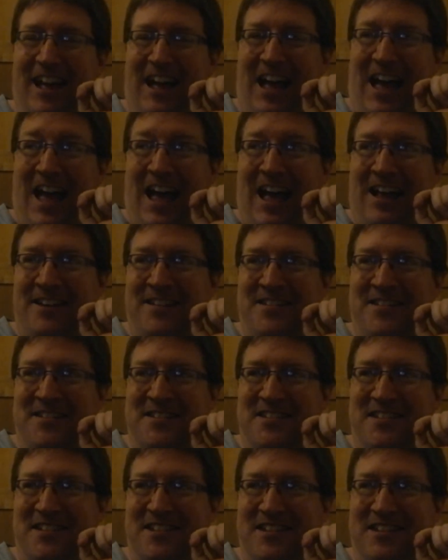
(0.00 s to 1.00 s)
And
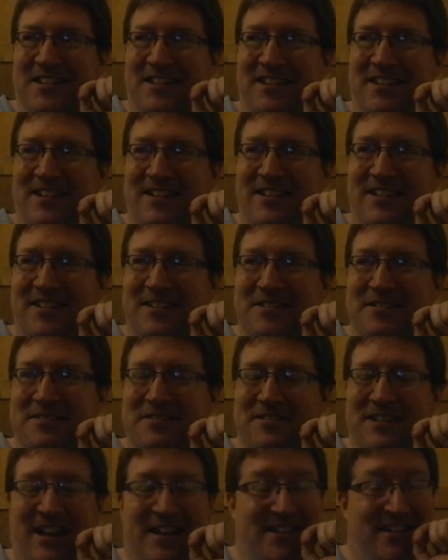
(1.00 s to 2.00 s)

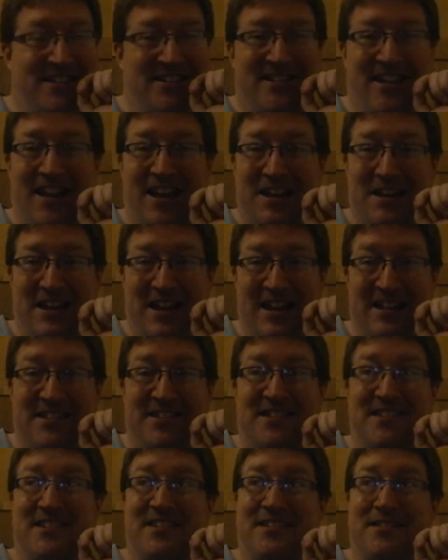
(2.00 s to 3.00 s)
as I say,
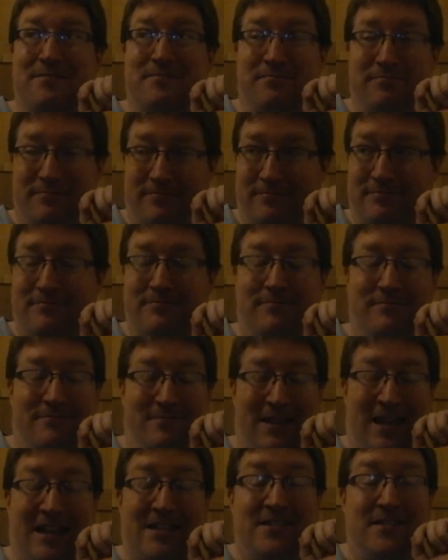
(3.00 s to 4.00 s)
it's
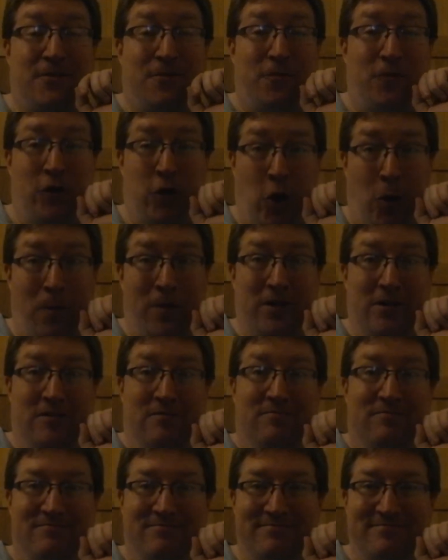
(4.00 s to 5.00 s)
it's a phenomenon.
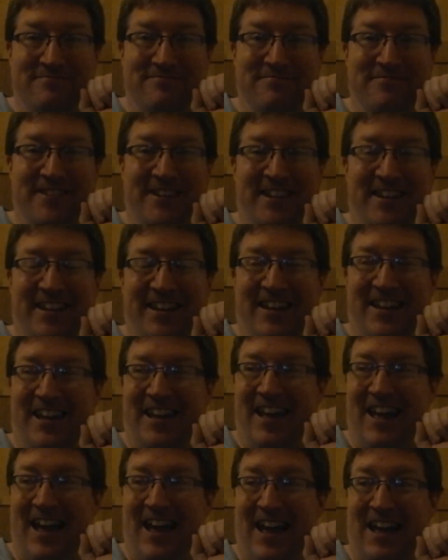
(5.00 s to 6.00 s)

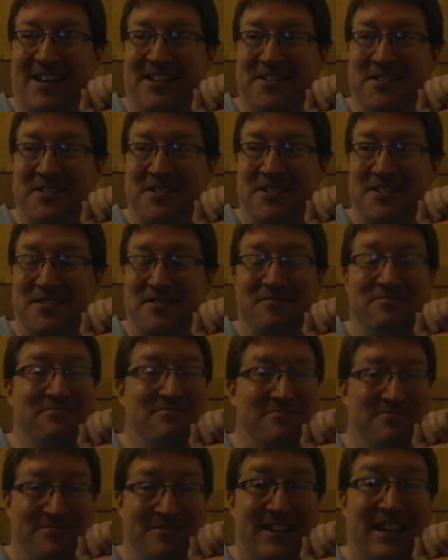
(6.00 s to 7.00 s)
And
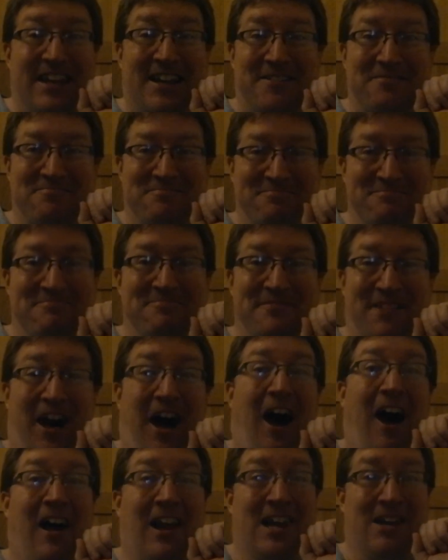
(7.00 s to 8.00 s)
yeah,
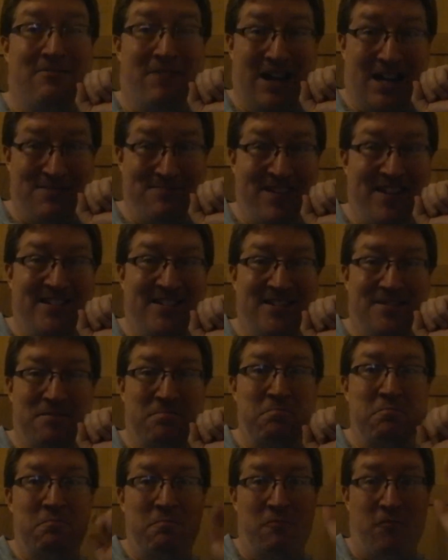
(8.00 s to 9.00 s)
highly recommended.
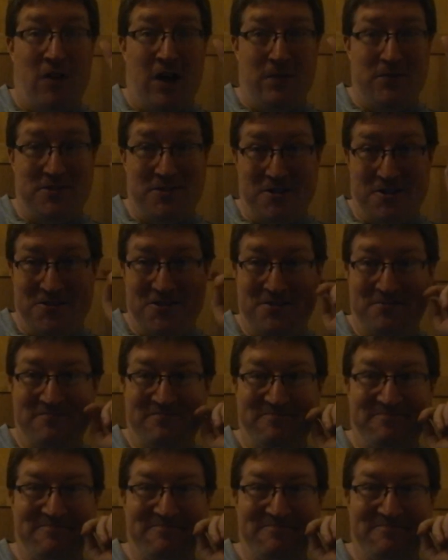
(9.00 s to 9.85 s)
Five stars.